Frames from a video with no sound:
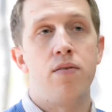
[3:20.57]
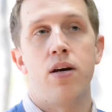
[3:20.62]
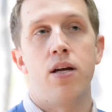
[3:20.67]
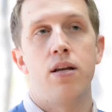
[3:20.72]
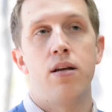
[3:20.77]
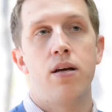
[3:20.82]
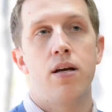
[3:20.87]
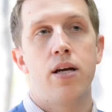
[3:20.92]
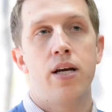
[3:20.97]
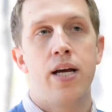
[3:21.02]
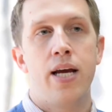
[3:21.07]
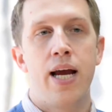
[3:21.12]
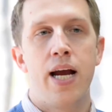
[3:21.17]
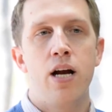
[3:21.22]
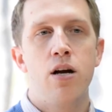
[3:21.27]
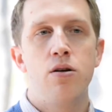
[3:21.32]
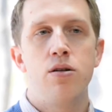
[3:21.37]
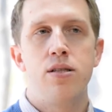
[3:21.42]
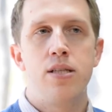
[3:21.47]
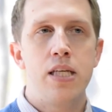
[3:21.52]
it
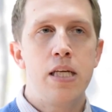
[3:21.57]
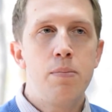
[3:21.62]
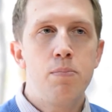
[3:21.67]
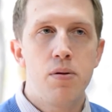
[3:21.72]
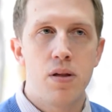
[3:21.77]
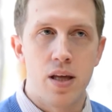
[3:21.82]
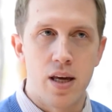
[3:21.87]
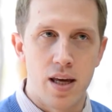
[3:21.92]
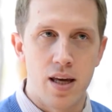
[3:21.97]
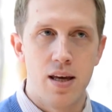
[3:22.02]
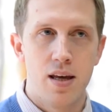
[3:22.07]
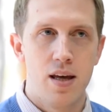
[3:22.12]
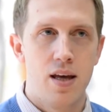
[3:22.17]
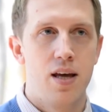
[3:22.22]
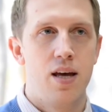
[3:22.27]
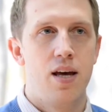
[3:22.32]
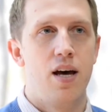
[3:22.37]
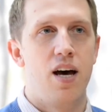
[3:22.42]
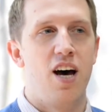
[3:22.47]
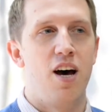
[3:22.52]
care deeply
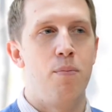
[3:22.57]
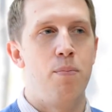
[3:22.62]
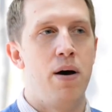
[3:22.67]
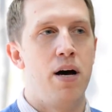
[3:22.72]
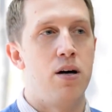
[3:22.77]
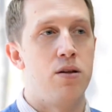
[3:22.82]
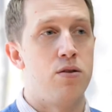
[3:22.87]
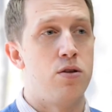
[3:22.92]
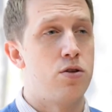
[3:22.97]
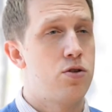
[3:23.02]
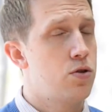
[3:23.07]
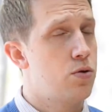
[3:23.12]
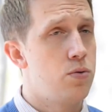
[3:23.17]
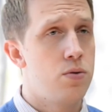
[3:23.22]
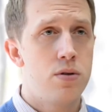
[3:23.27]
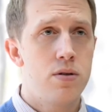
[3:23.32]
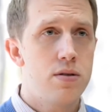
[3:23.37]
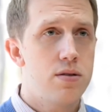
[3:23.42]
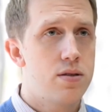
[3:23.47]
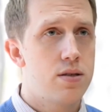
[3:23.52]
about the
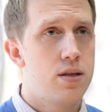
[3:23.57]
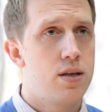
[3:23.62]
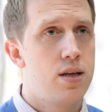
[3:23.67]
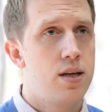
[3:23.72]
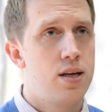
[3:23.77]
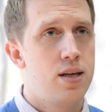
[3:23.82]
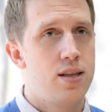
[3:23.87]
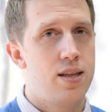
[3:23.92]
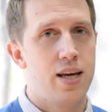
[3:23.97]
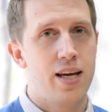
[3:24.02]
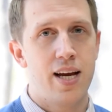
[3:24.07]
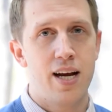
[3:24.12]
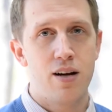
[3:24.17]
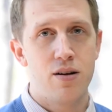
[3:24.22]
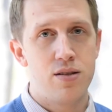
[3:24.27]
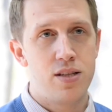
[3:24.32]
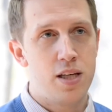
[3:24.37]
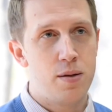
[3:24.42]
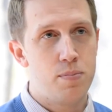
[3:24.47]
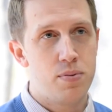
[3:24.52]
schools. They care
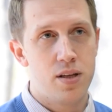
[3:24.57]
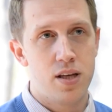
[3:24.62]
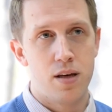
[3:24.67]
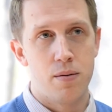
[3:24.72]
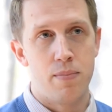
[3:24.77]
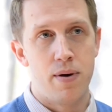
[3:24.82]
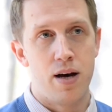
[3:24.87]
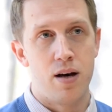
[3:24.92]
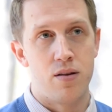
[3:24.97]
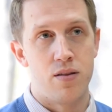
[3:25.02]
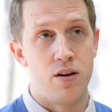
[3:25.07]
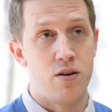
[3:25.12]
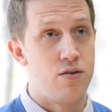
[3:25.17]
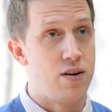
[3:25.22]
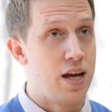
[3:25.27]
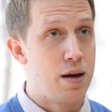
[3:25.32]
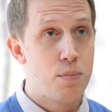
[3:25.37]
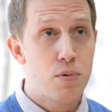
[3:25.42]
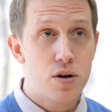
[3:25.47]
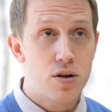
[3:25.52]
deeply about their
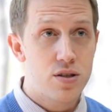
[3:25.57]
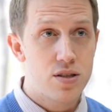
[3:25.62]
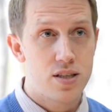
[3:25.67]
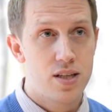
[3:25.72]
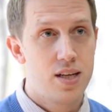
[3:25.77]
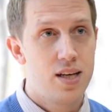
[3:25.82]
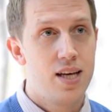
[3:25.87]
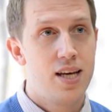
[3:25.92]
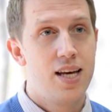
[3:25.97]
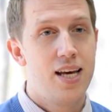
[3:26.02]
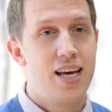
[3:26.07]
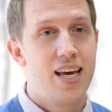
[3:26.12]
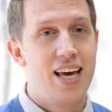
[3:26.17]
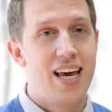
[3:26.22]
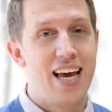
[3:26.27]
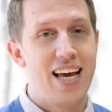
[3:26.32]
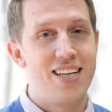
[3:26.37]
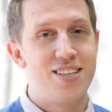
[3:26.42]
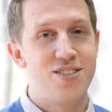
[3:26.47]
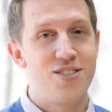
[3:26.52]
neighbors.
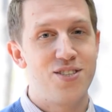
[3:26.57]
And